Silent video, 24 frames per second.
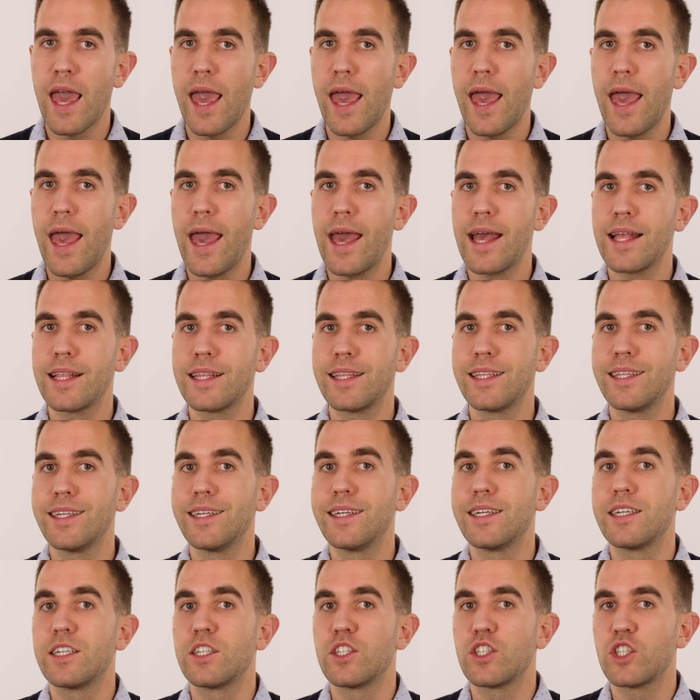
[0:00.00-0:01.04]

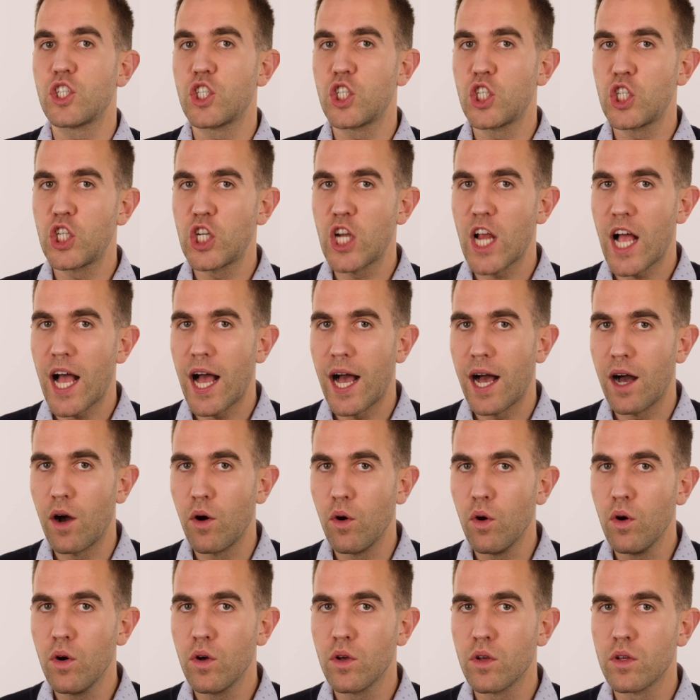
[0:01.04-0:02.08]
and
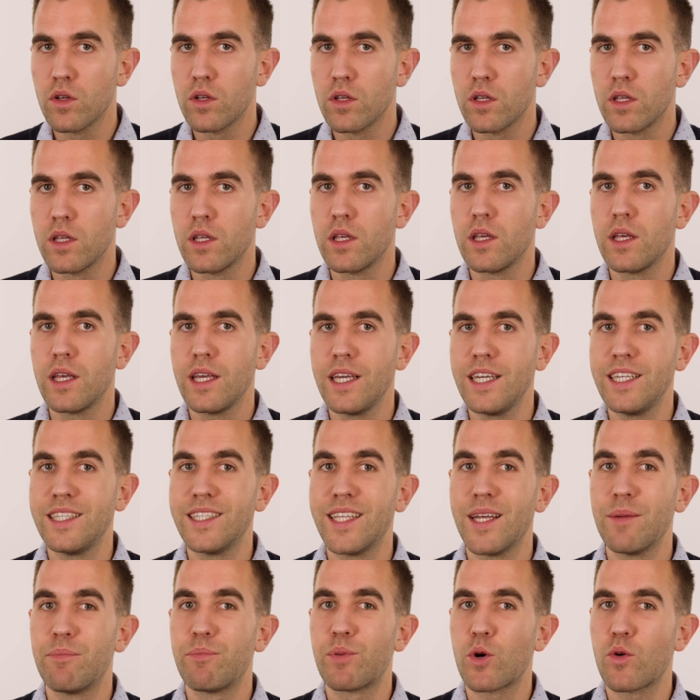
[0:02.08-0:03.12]
ciao in
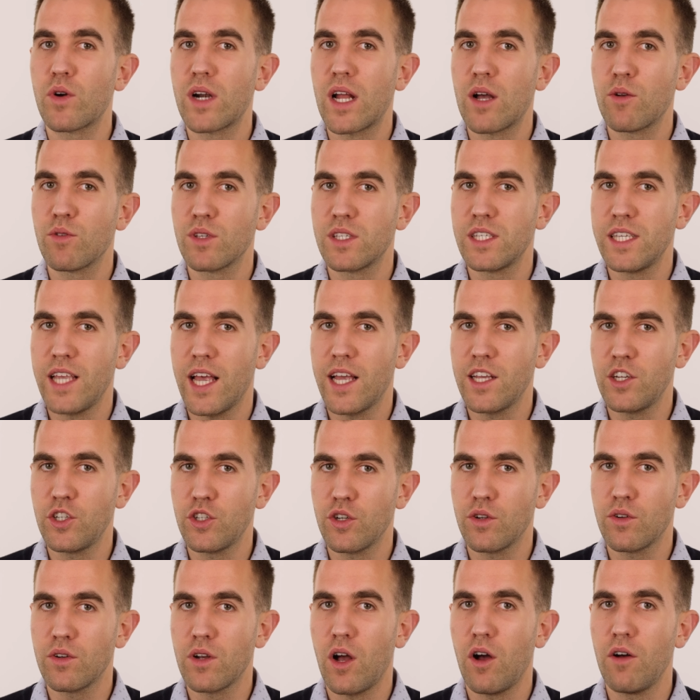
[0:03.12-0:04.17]
the
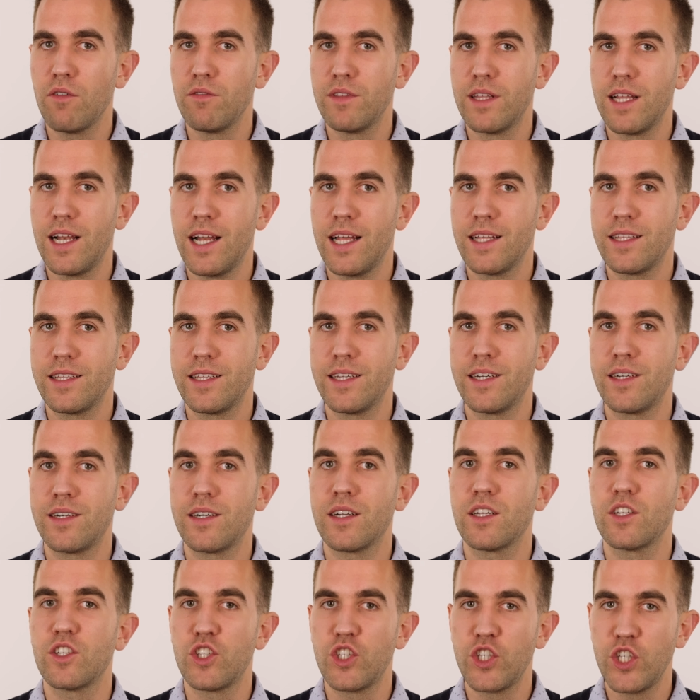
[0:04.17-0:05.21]
pronunciation of the letter
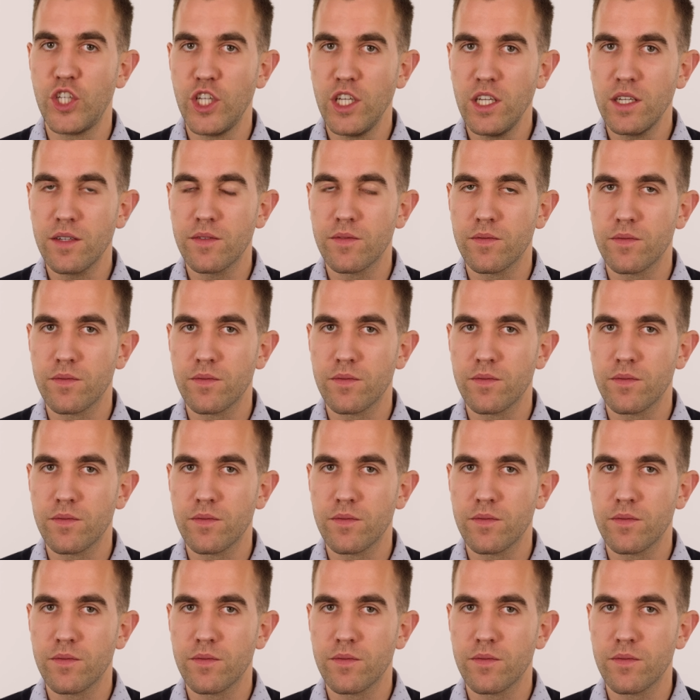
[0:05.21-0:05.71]
C?